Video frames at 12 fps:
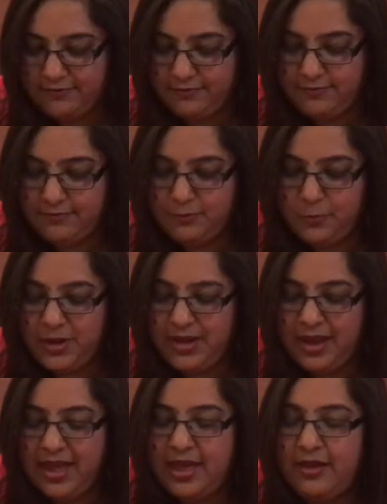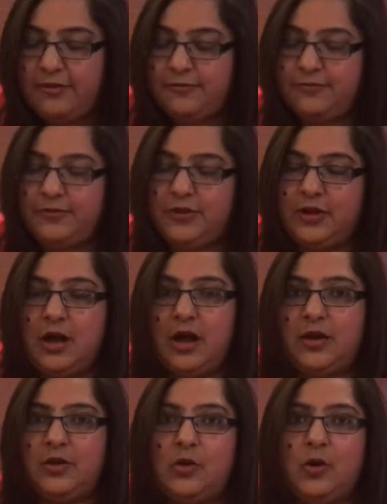And we have the
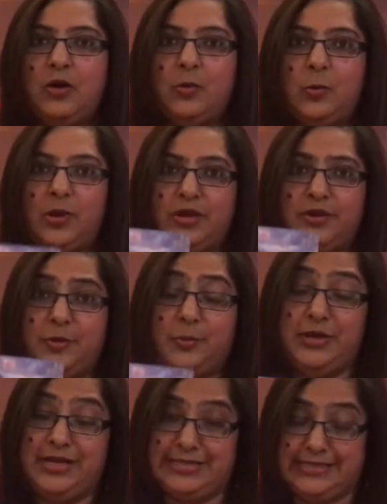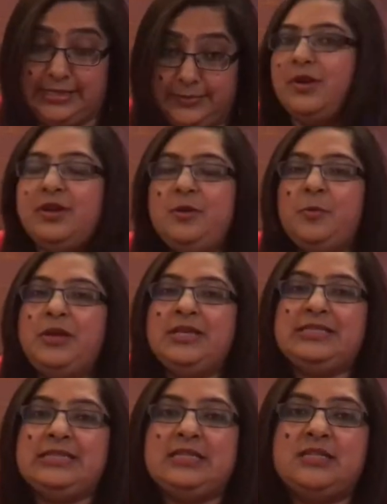card called Vulnerability.
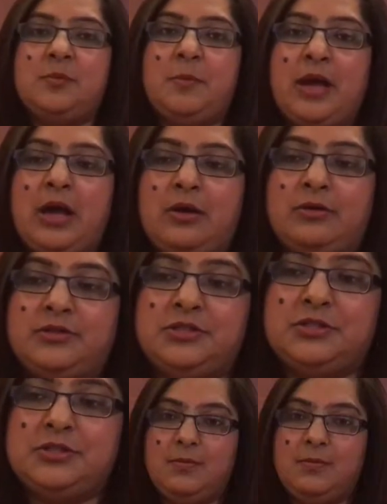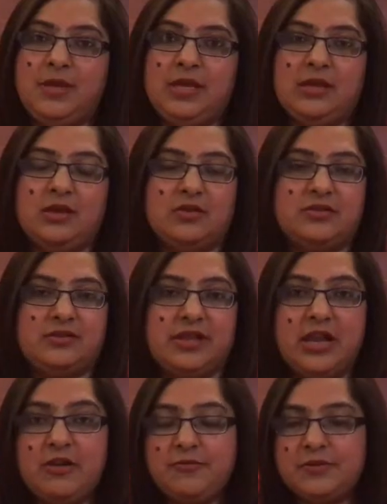Vulnerability is about being
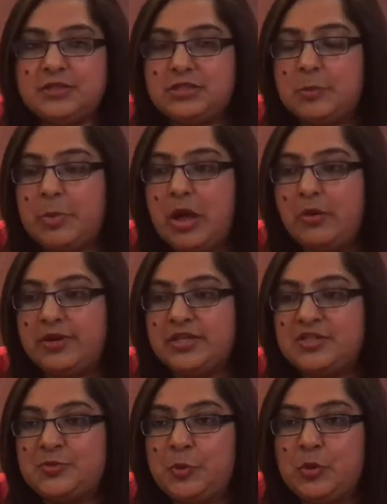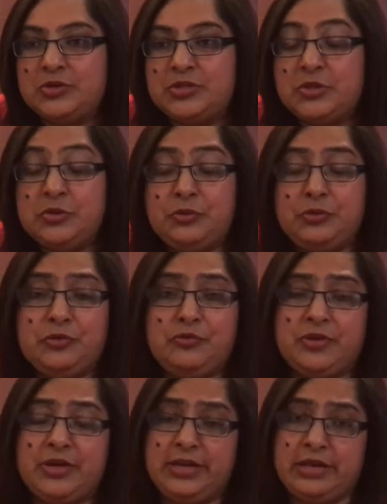yourself. It is about exposing who you
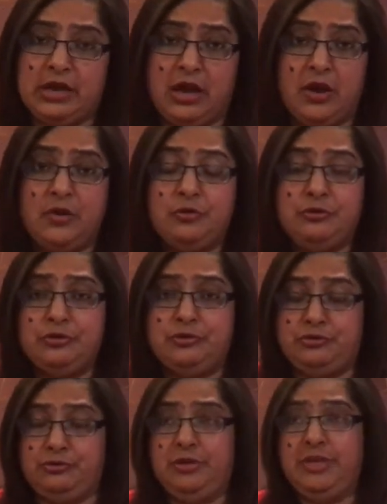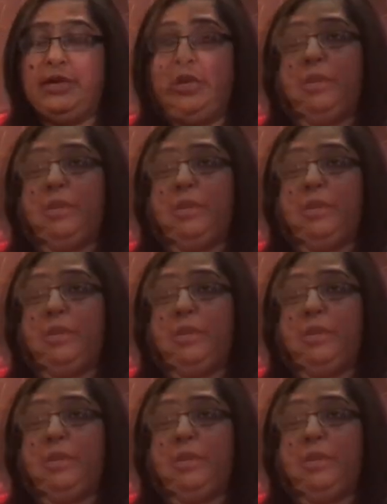really are, who you truly